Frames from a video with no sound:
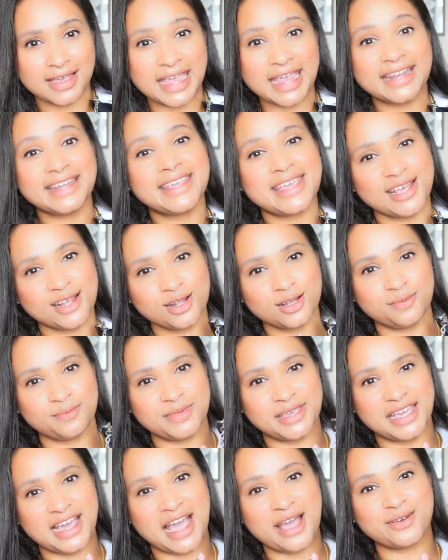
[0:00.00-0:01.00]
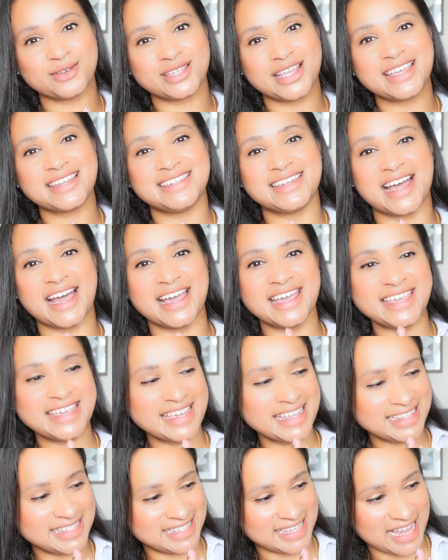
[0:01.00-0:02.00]
It killed me. I was like dying
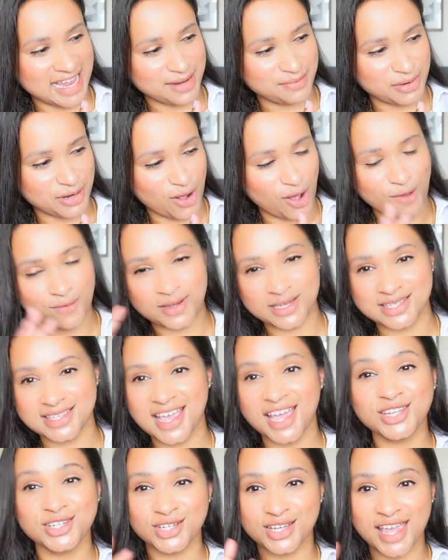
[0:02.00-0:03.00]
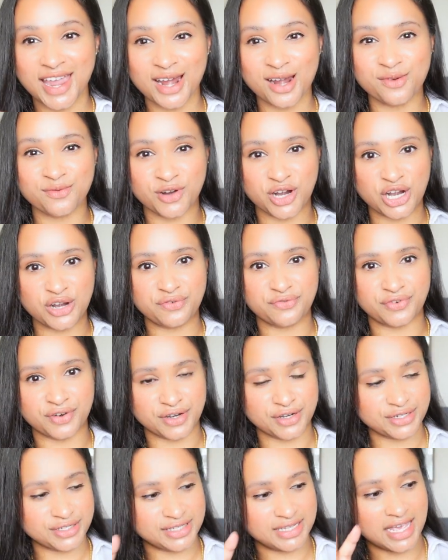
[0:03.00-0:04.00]
inside, but obviously I took care of her
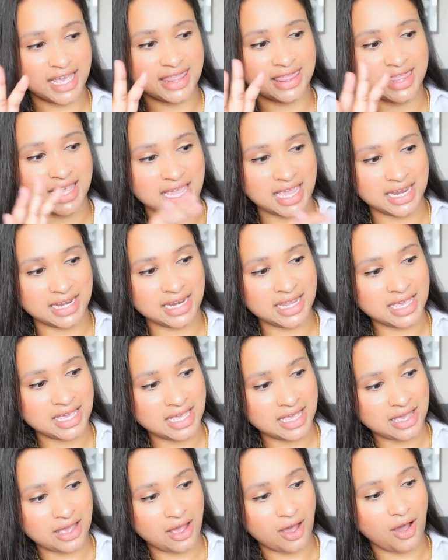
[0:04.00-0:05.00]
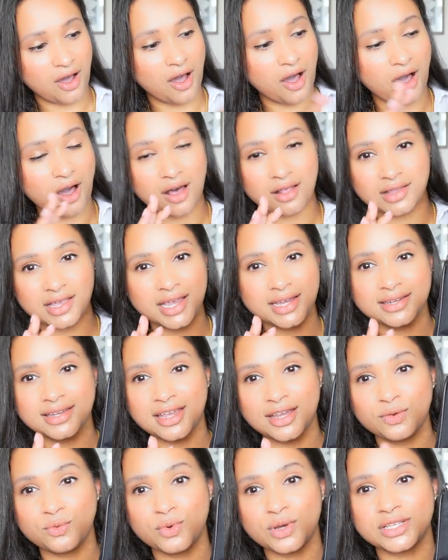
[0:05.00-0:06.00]
first, and then all I
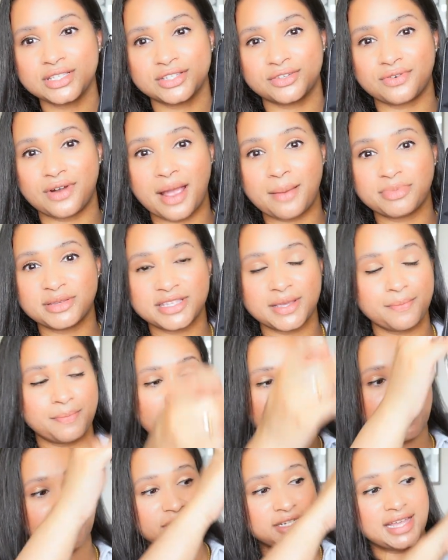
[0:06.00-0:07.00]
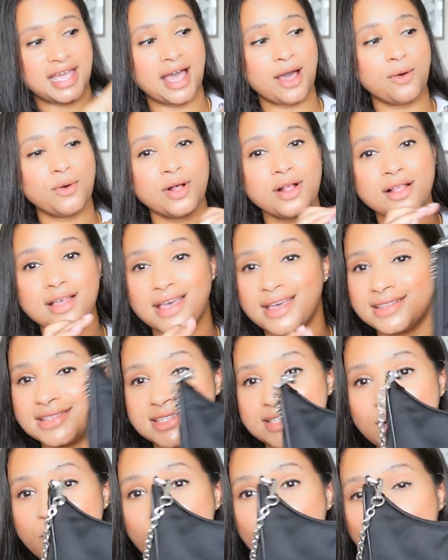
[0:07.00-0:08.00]
did was grab some paper towel and
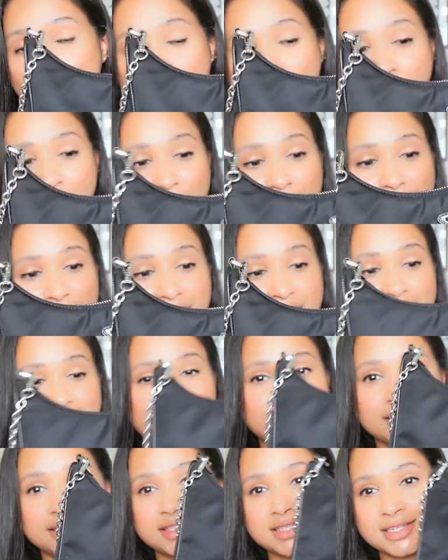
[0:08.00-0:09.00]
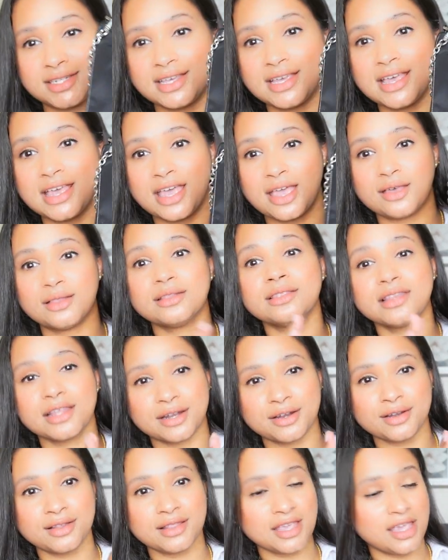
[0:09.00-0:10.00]
some water and just
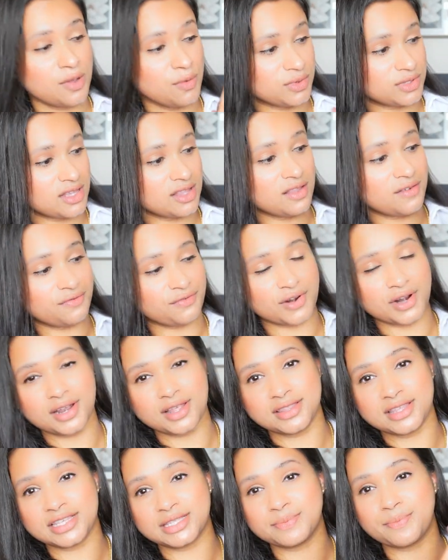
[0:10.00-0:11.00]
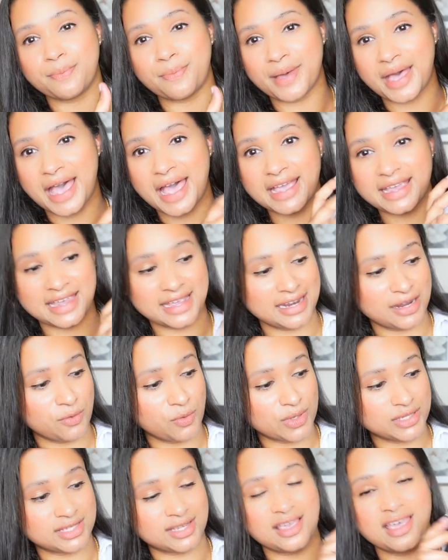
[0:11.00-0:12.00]
literally, it was on the front of this bag and it
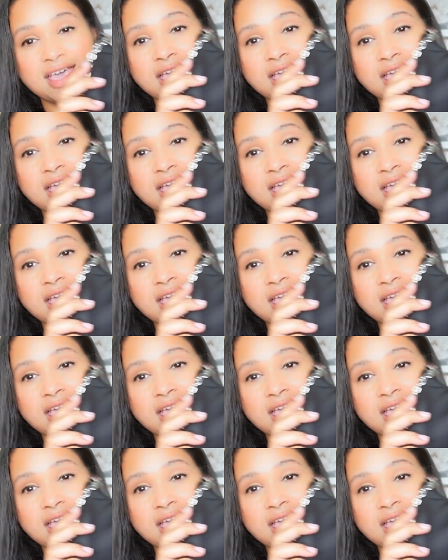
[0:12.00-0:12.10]
was